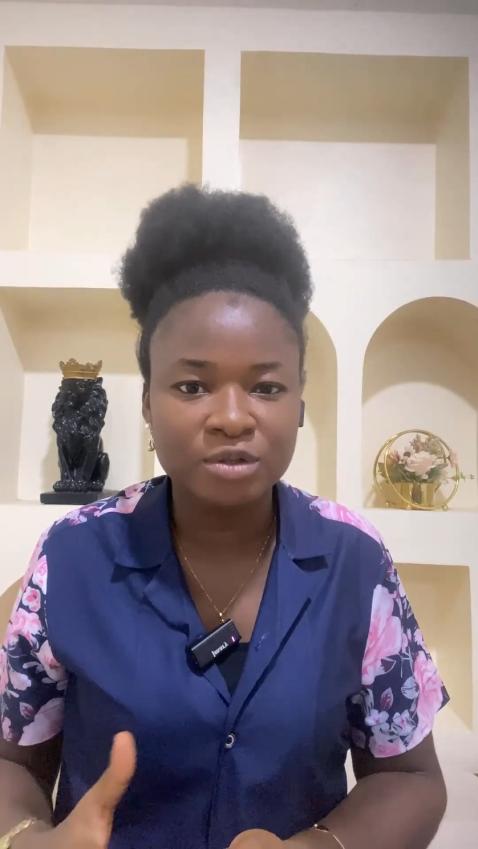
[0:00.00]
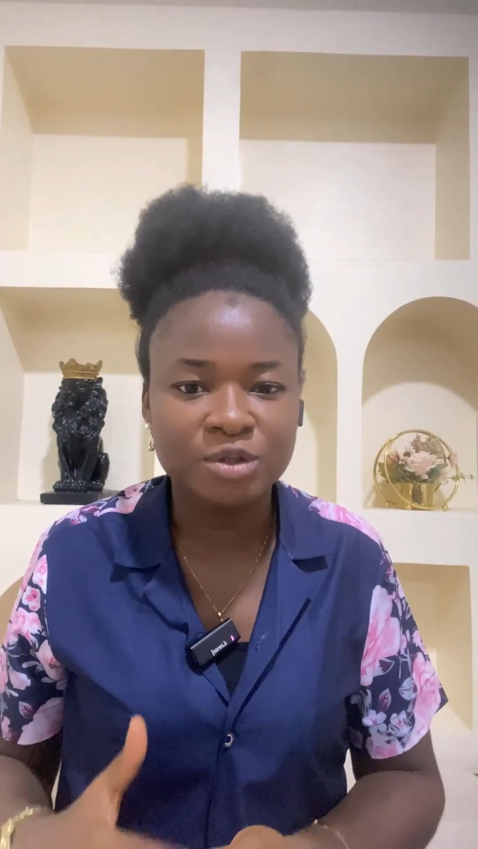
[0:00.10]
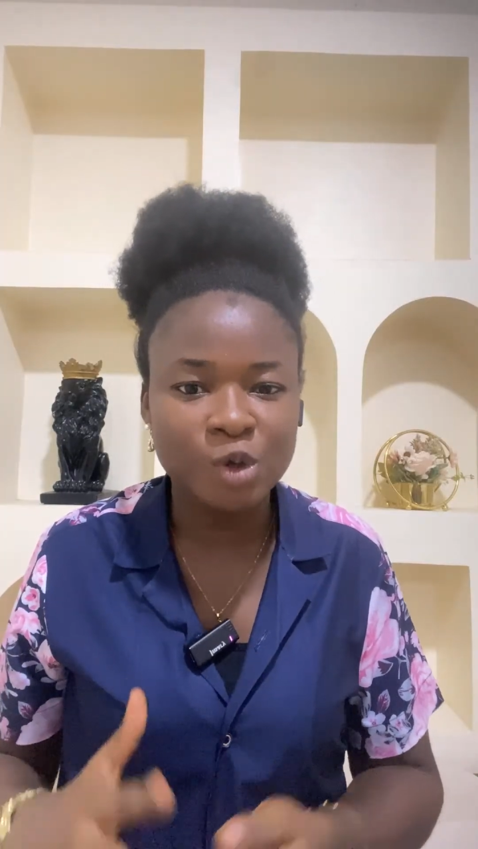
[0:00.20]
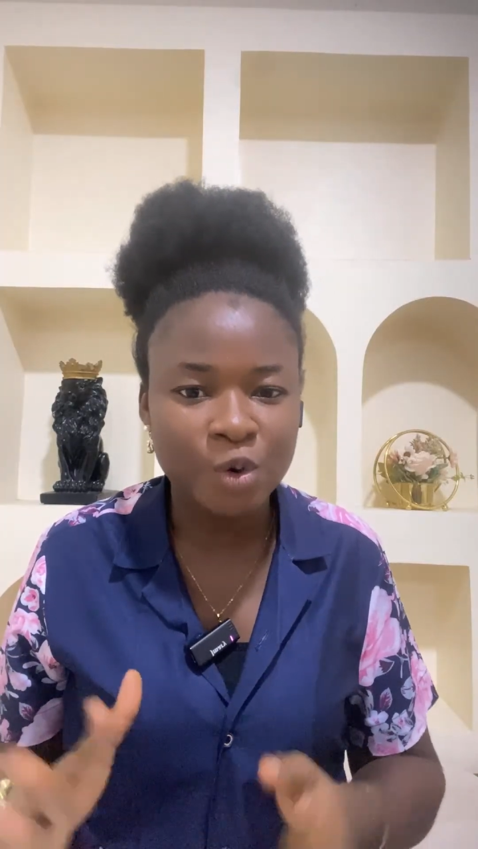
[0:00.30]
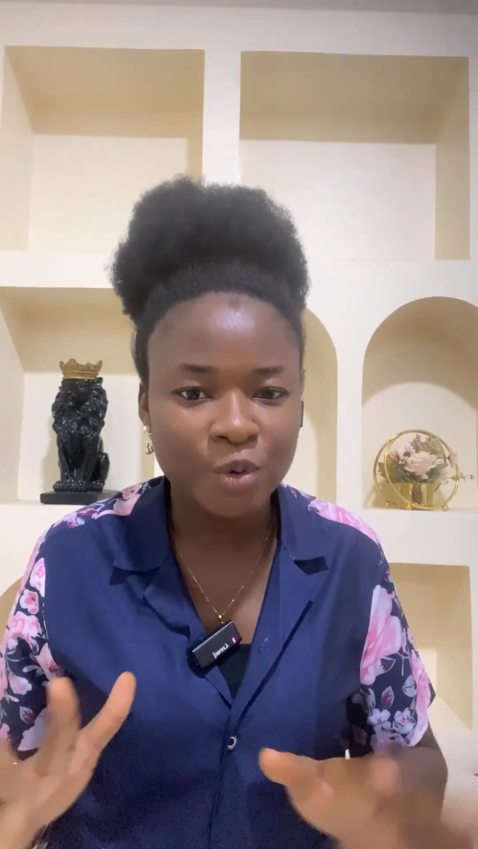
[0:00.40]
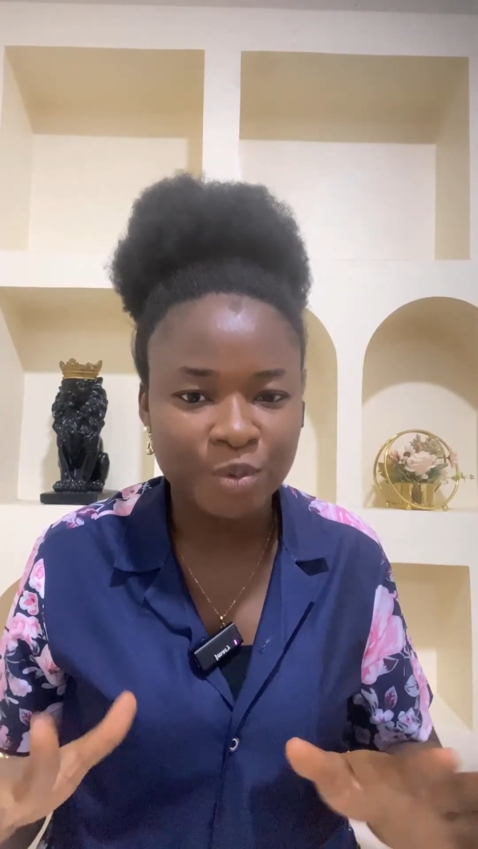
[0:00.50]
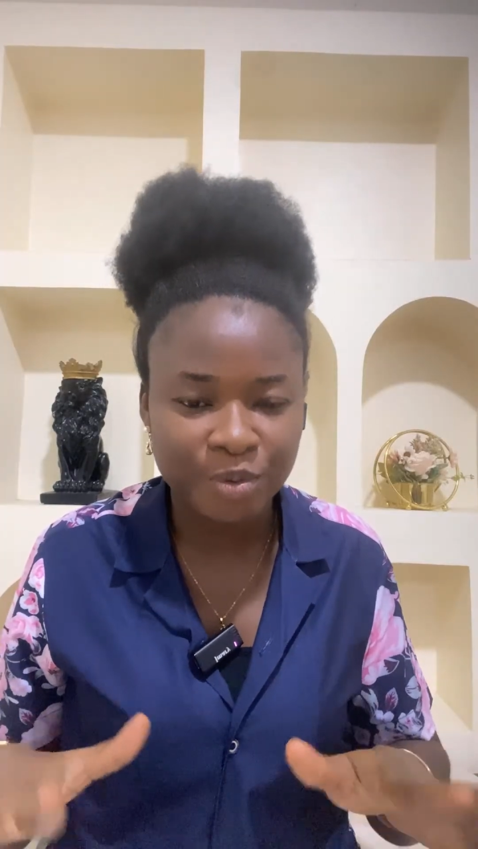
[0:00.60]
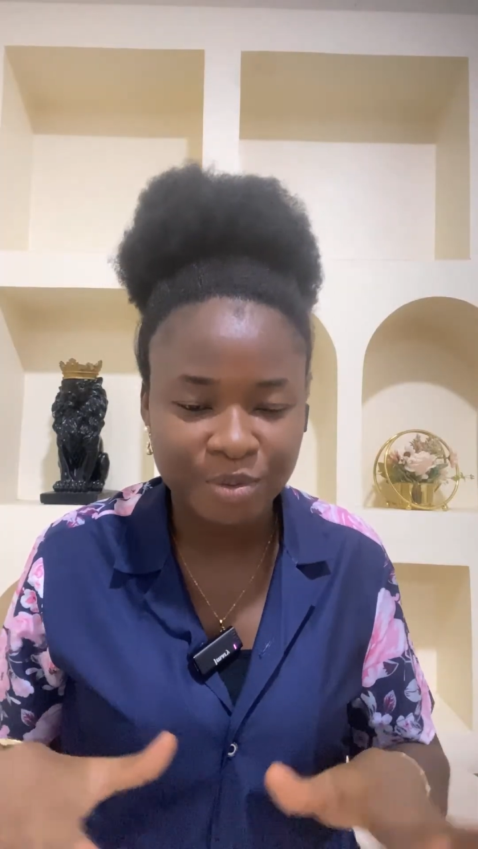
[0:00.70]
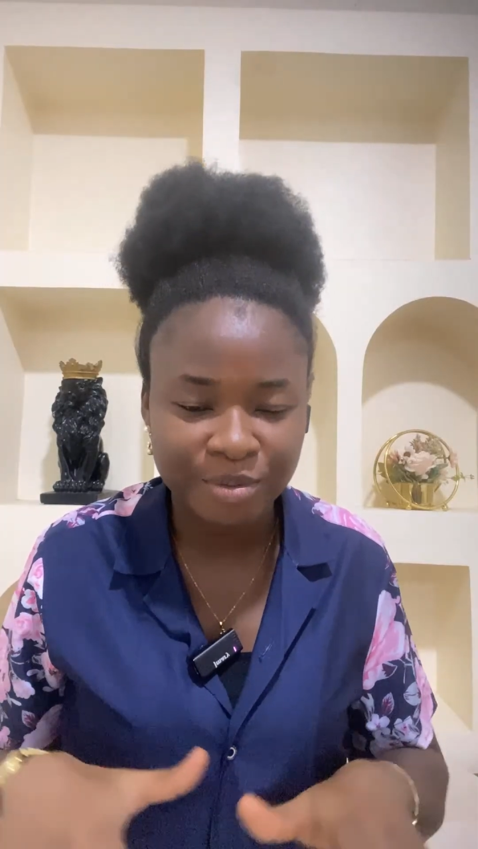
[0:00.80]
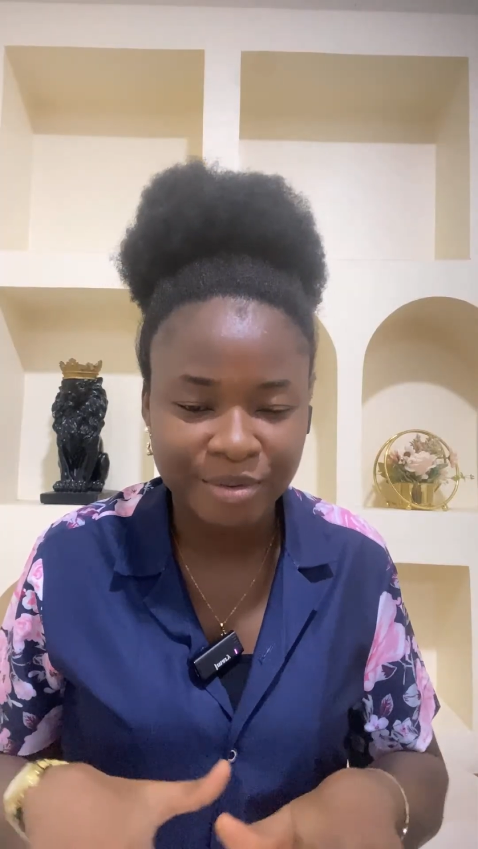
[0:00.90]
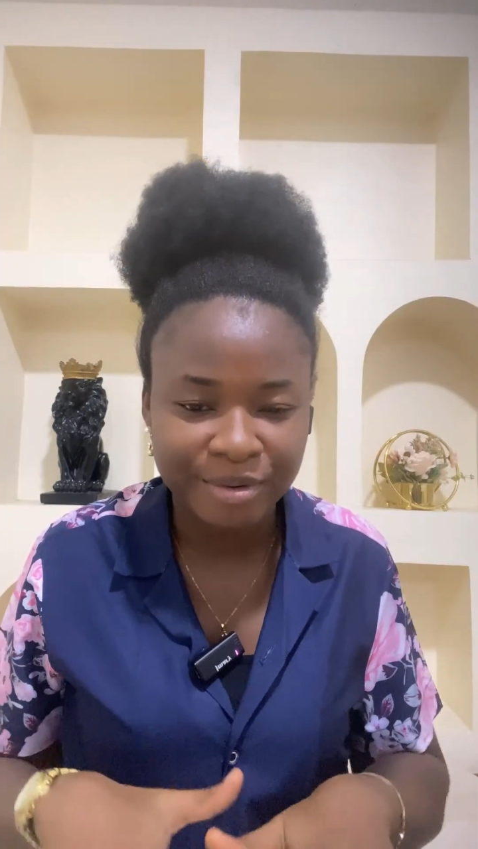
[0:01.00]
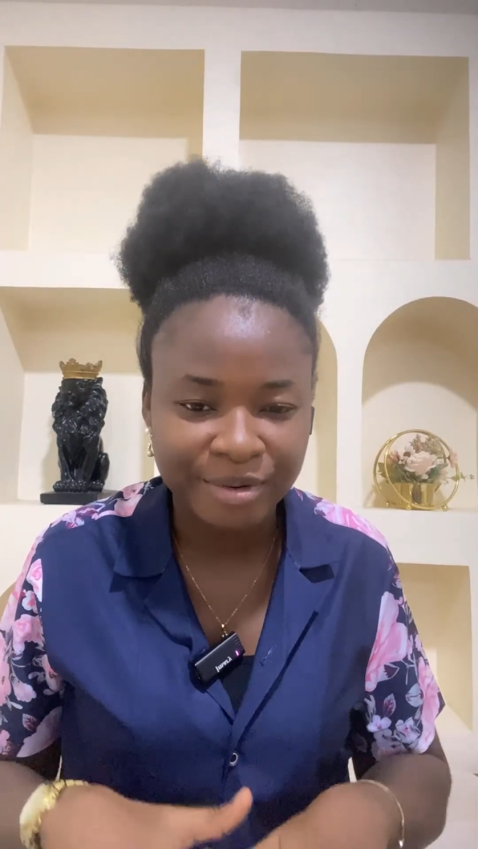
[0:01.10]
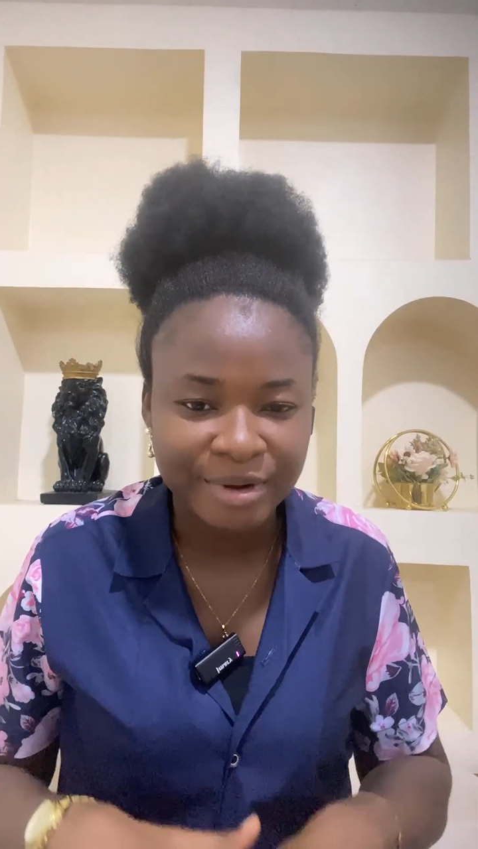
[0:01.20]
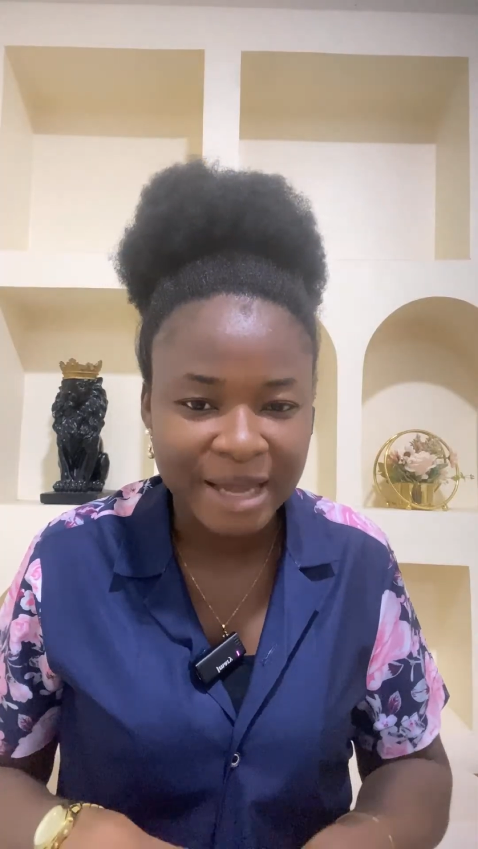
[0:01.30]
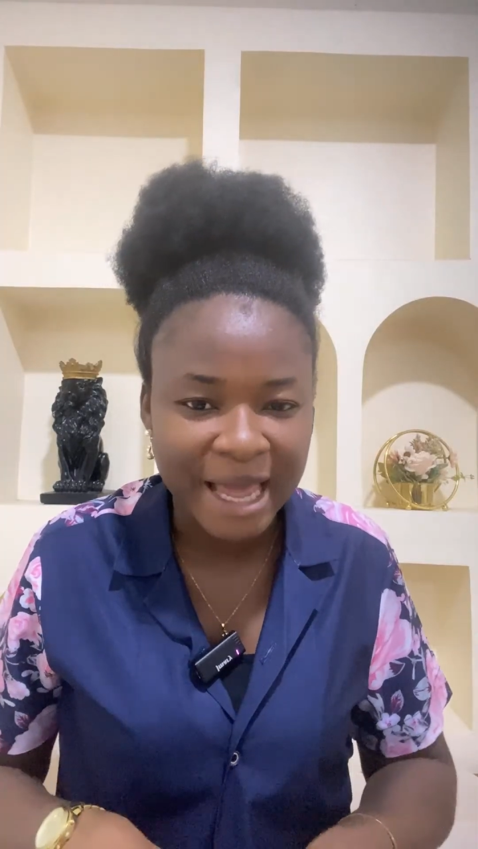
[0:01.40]
So
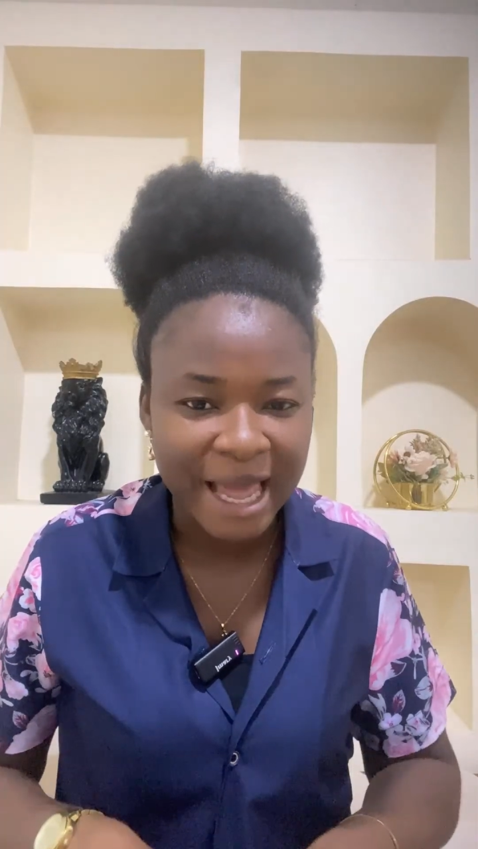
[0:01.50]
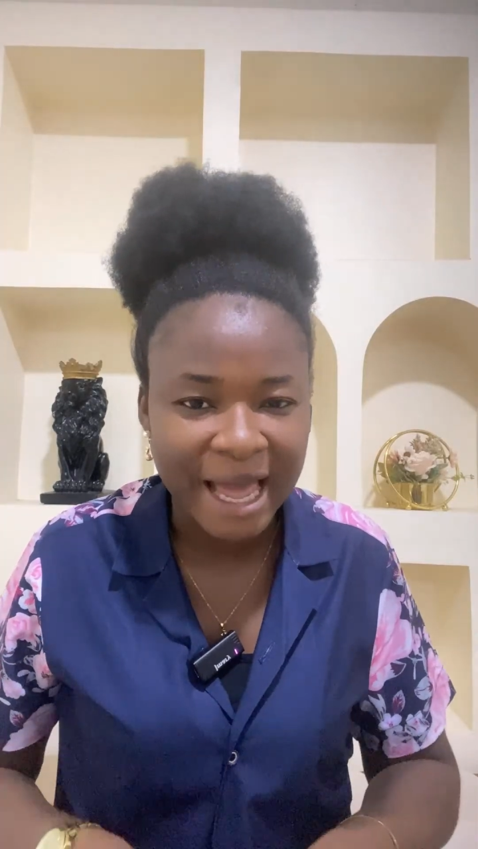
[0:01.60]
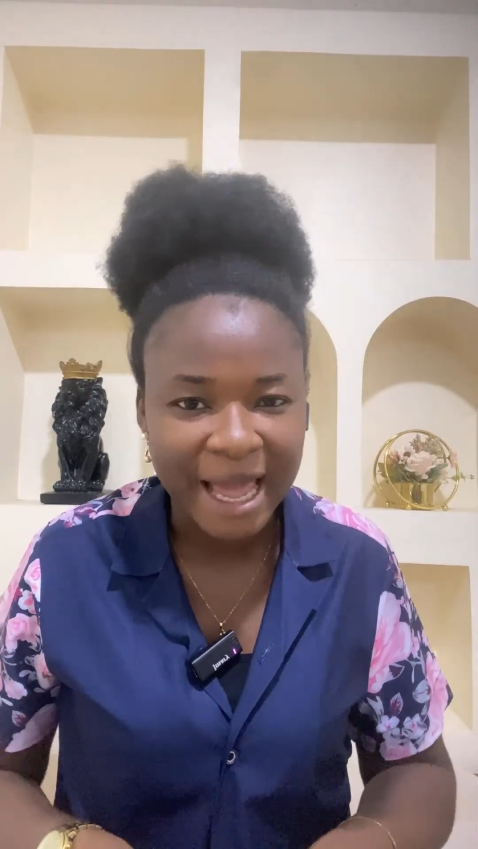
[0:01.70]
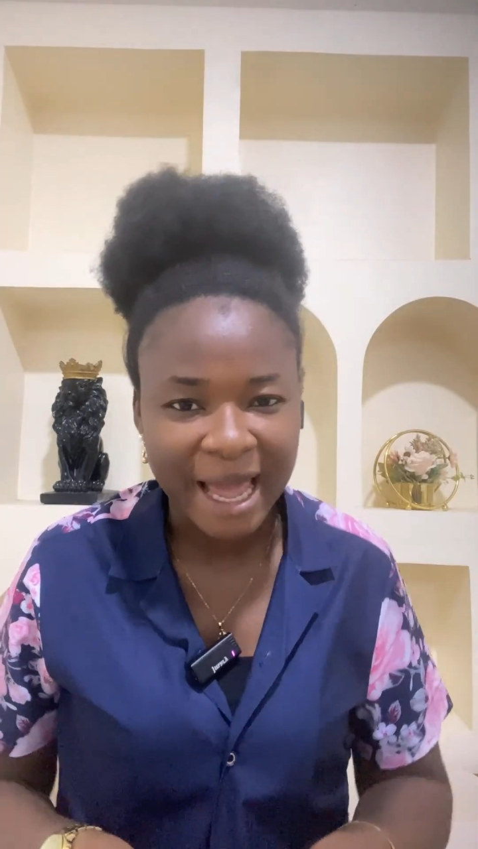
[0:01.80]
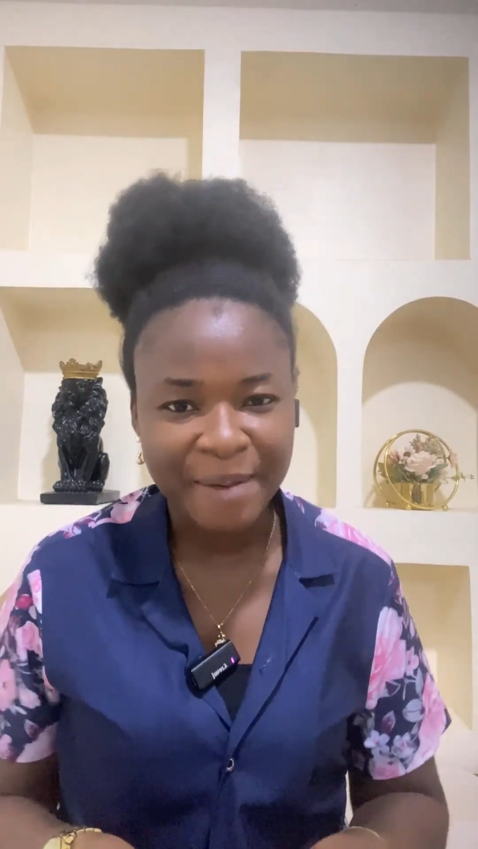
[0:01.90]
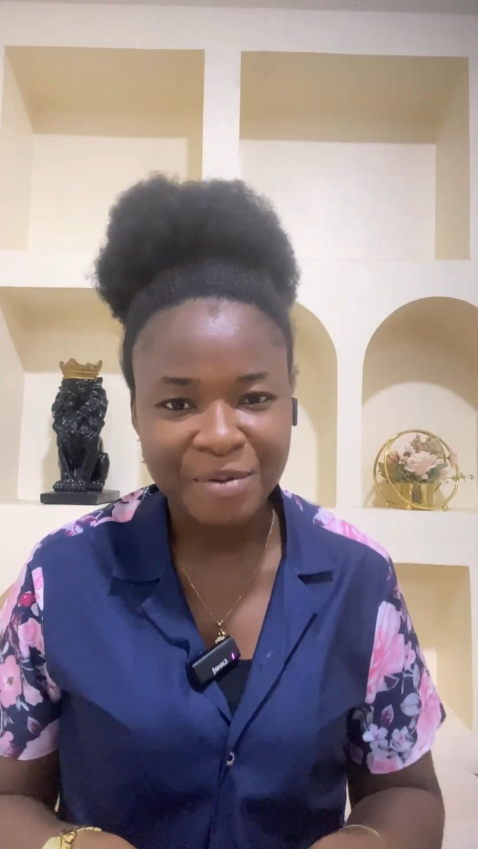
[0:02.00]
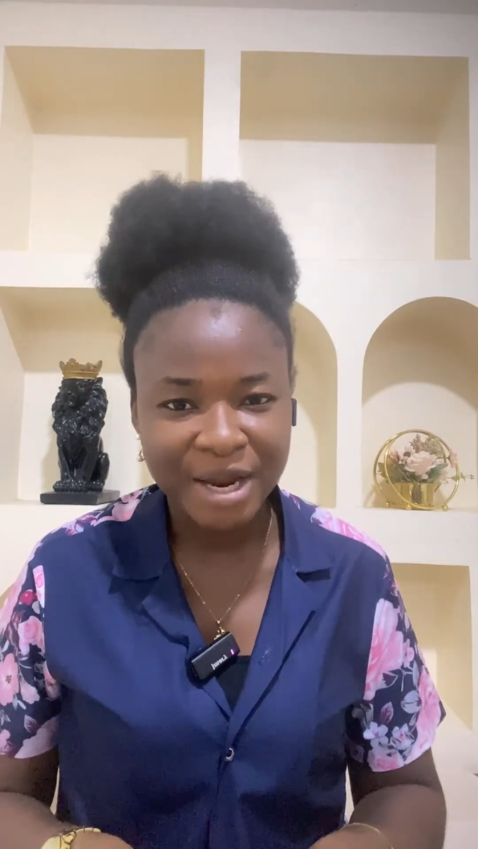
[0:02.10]
I